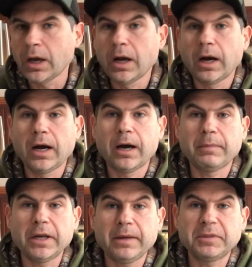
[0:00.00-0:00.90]

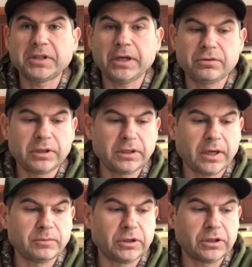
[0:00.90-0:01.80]
My name is Adrian,
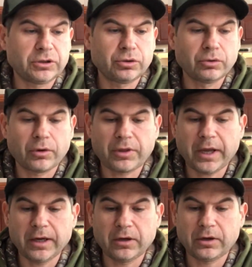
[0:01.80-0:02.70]
I'm the True North
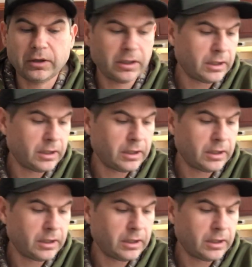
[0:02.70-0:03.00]
Angler.